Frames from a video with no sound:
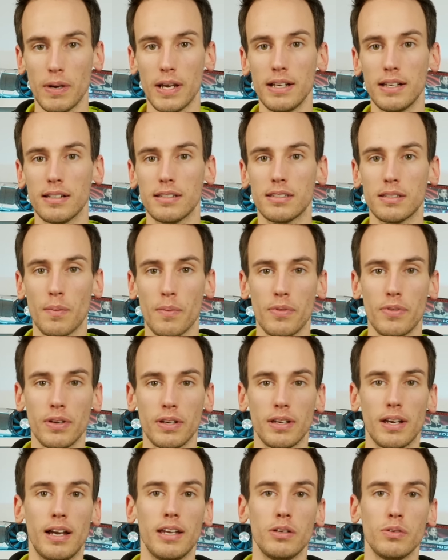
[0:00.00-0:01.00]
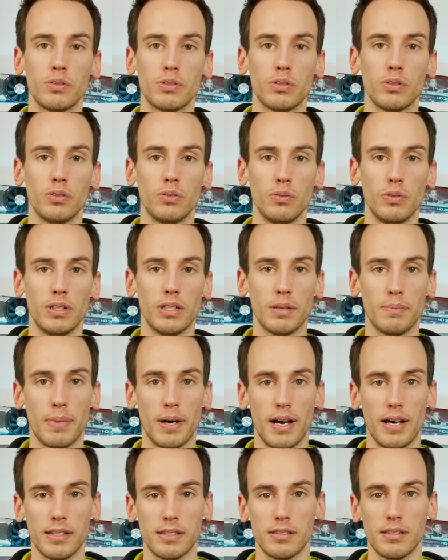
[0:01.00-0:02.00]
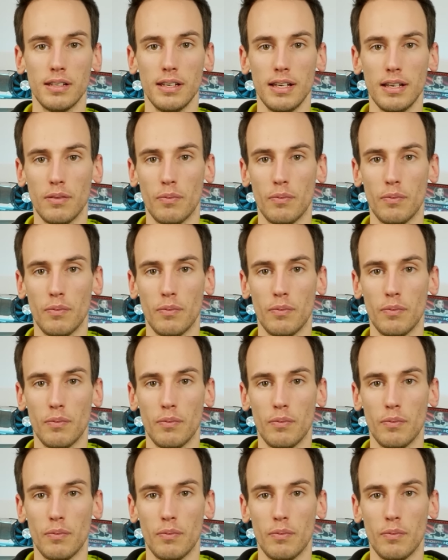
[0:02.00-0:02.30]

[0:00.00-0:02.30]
way. That's something I used to do in the past